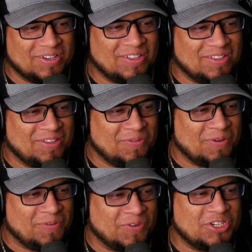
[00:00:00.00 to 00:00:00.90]

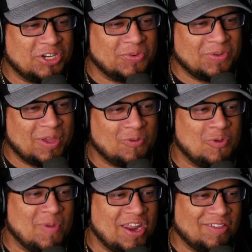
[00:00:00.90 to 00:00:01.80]
Chewy, man. We
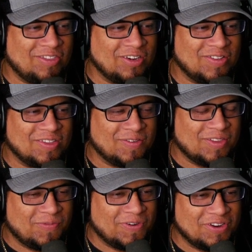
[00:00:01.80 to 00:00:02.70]
might have to do the
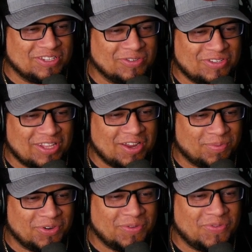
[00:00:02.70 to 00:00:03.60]
Fresno State
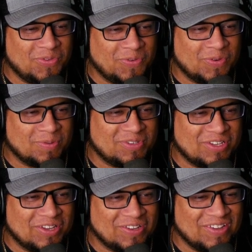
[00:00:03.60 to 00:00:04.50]
preview for him. So
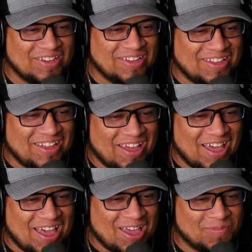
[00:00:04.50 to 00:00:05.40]

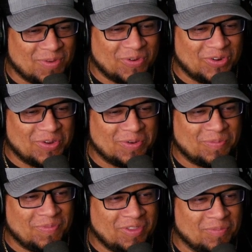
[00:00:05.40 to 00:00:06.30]
but we're doing
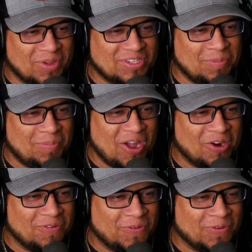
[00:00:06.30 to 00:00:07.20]
mostly Power
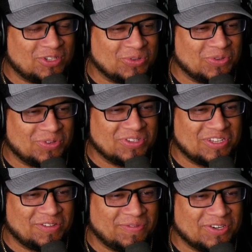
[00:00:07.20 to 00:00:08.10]
4 schools as
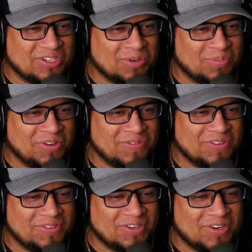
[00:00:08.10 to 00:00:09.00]
far as our
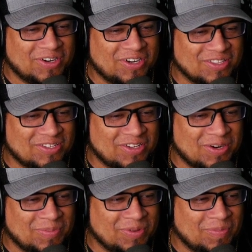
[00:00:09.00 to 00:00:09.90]
previews are concerned.
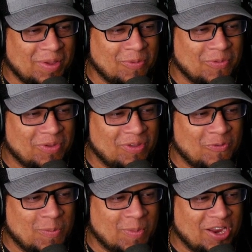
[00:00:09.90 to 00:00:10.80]
But maybe we
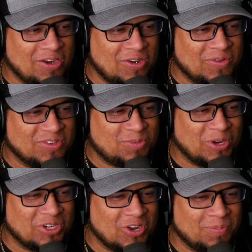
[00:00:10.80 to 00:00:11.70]
might do a
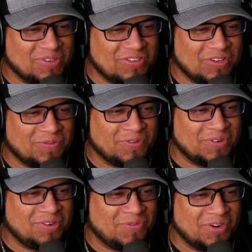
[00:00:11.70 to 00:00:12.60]
special episode
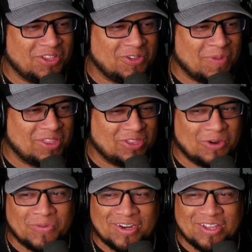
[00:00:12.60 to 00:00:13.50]
for you. Might throw
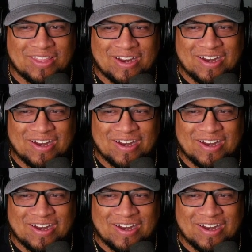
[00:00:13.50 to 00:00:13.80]
one in there.